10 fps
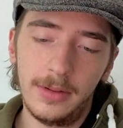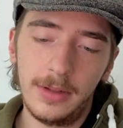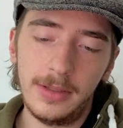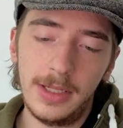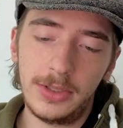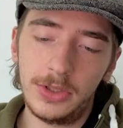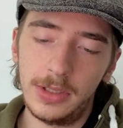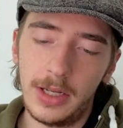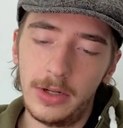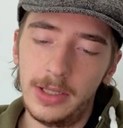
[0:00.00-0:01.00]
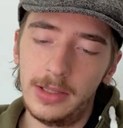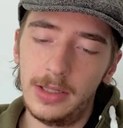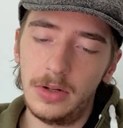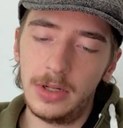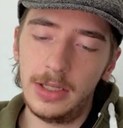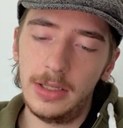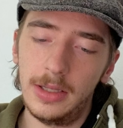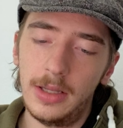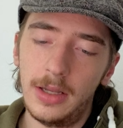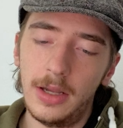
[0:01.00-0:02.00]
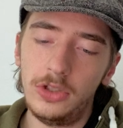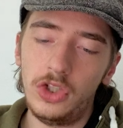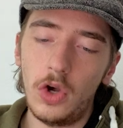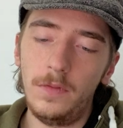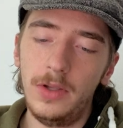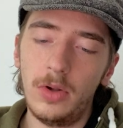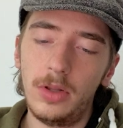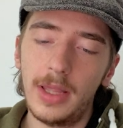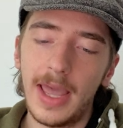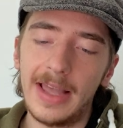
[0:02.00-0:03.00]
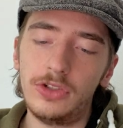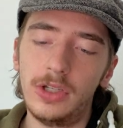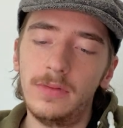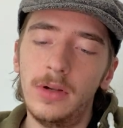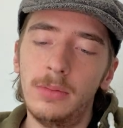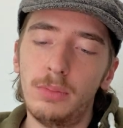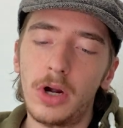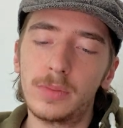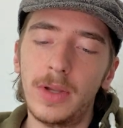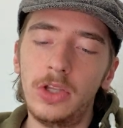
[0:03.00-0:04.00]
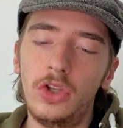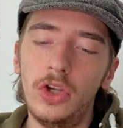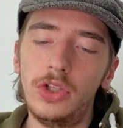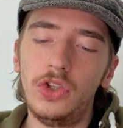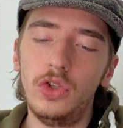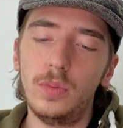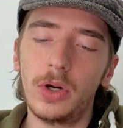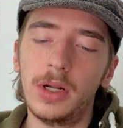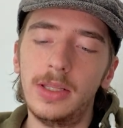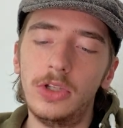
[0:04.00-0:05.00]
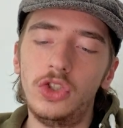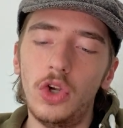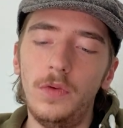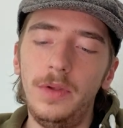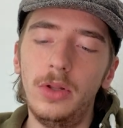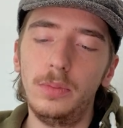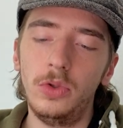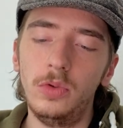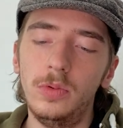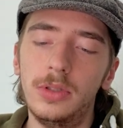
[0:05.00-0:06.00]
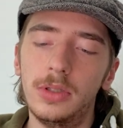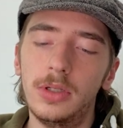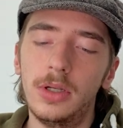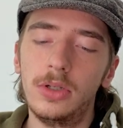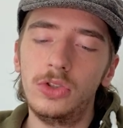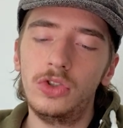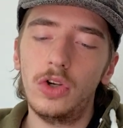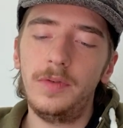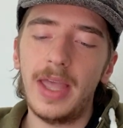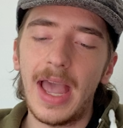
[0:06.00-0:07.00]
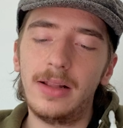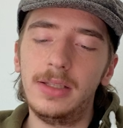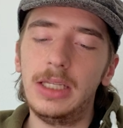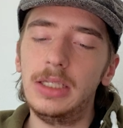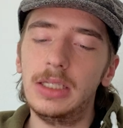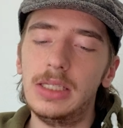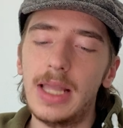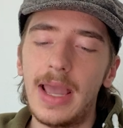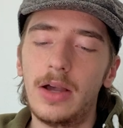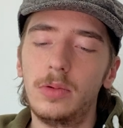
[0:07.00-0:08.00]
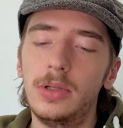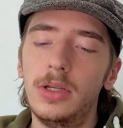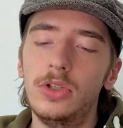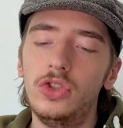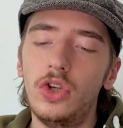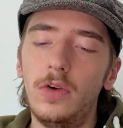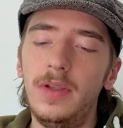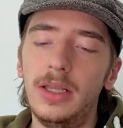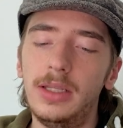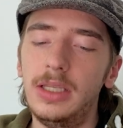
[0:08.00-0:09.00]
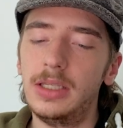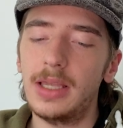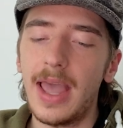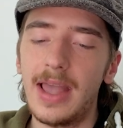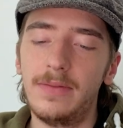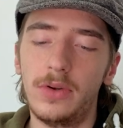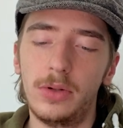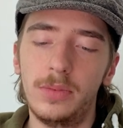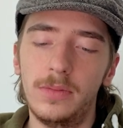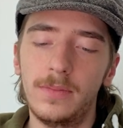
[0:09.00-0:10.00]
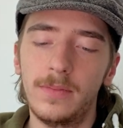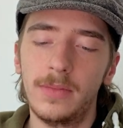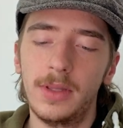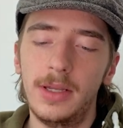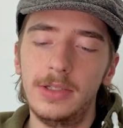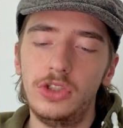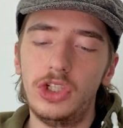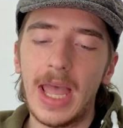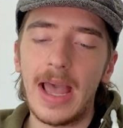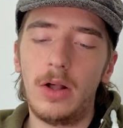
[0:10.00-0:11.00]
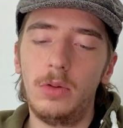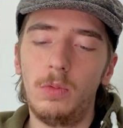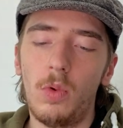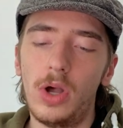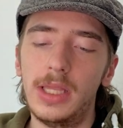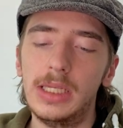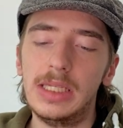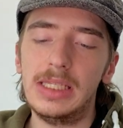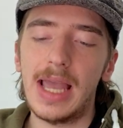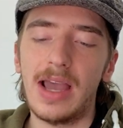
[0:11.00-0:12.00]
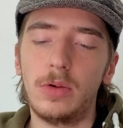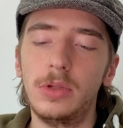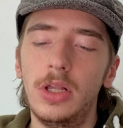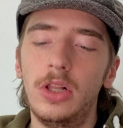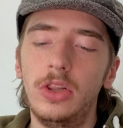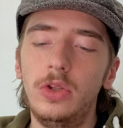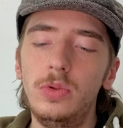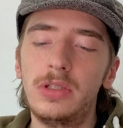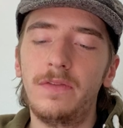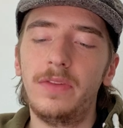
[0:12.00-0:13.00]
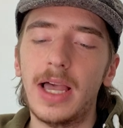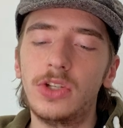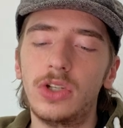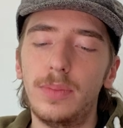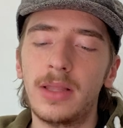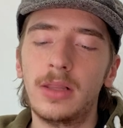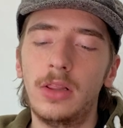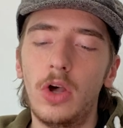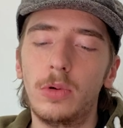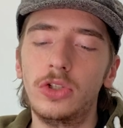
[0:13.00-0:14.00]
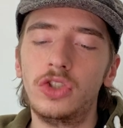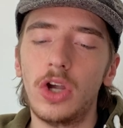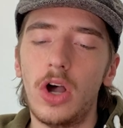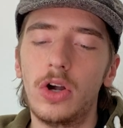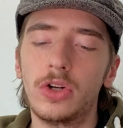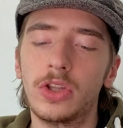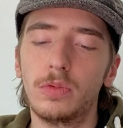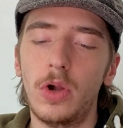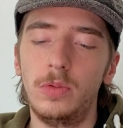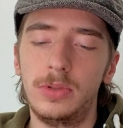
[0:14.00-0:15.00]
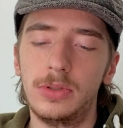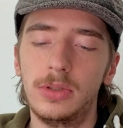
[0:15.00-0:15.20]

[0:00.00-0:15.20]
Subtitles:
A dictionary theory. A jovial, adjective, marked by good humor in a jovial mood. Joviality, noun, jovially, adverb. Jowl, one, noun, loose flesh about the lower jaw or throat.